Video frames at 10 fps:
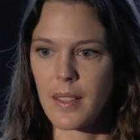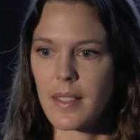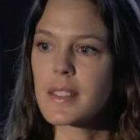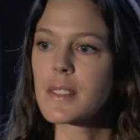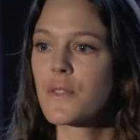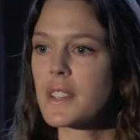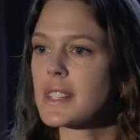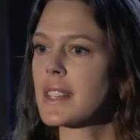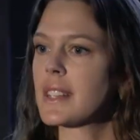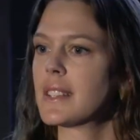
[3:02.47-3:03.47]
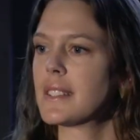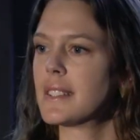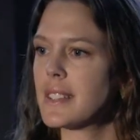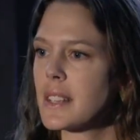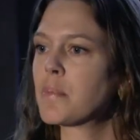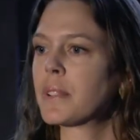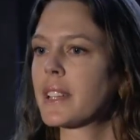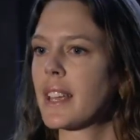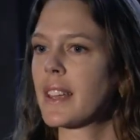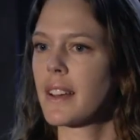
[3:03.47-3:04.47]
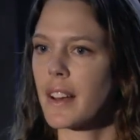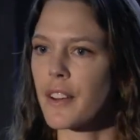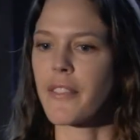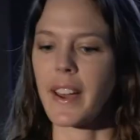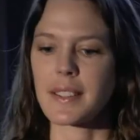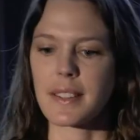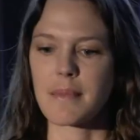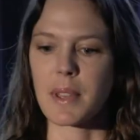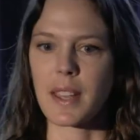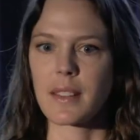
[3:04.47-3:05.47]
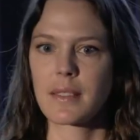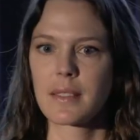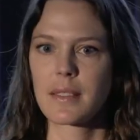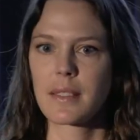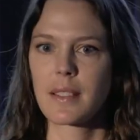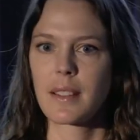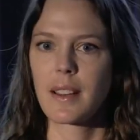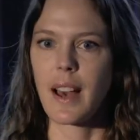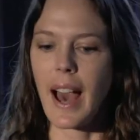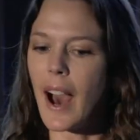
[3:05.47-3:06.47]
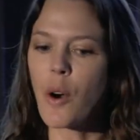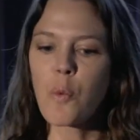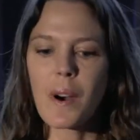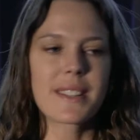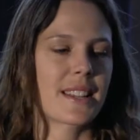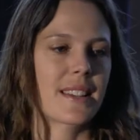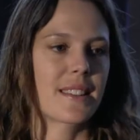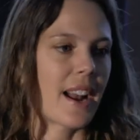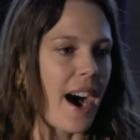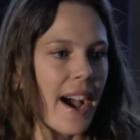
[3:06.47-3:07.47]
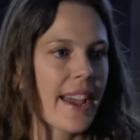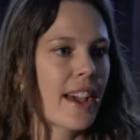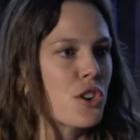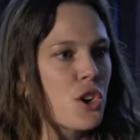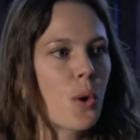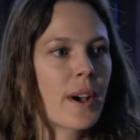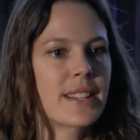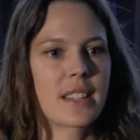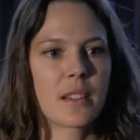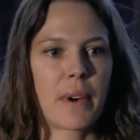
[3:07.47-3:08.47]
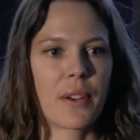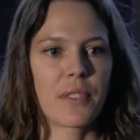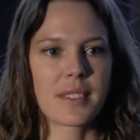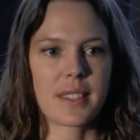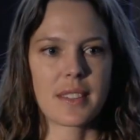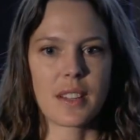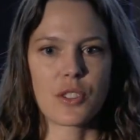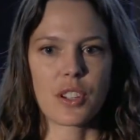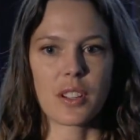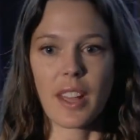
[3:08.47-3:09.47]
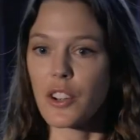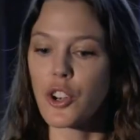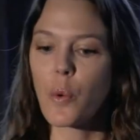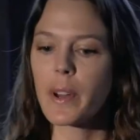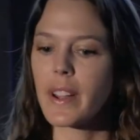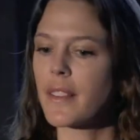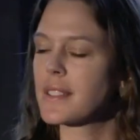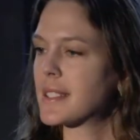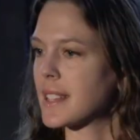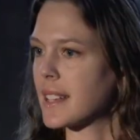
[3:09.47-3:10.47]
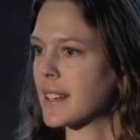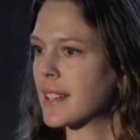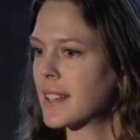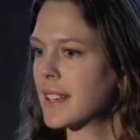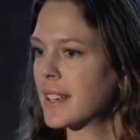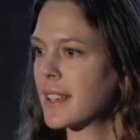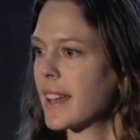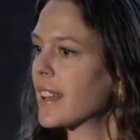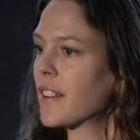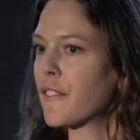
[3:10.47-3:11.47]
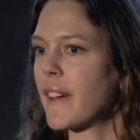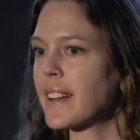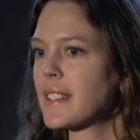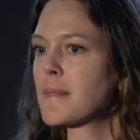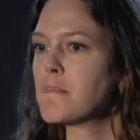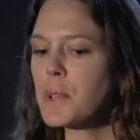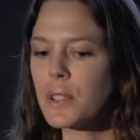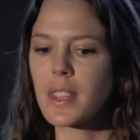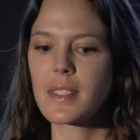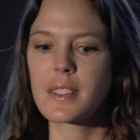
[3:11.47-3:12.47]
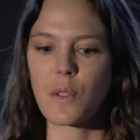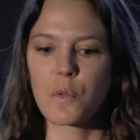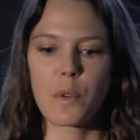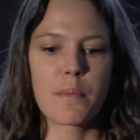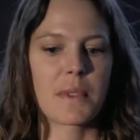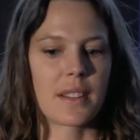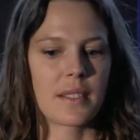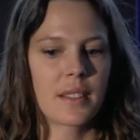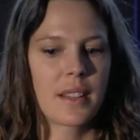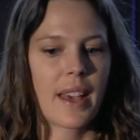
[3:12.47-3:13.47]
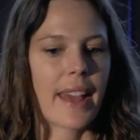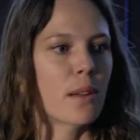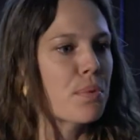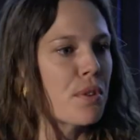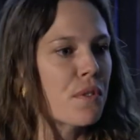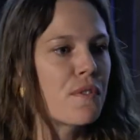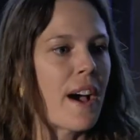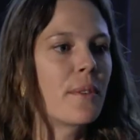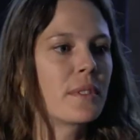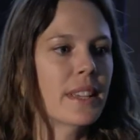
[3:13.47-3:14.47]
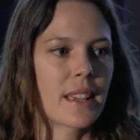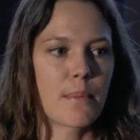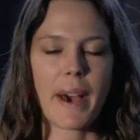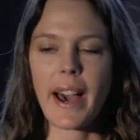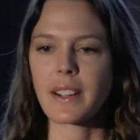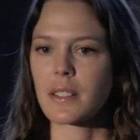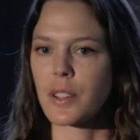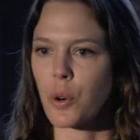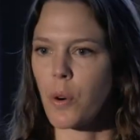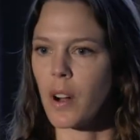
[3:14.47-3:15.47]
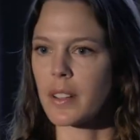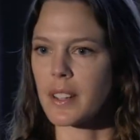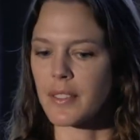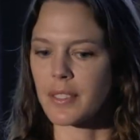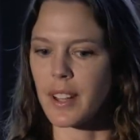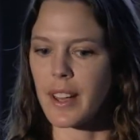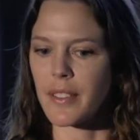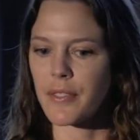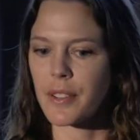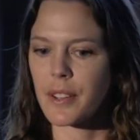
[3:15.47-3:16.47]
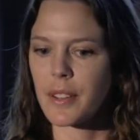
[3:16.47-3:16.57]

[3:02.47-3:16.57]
This visit deeply affected me. How was it that I had no idea about this condition and no one else did, yet it affected millions of women and it profoundly impacted their quality of life?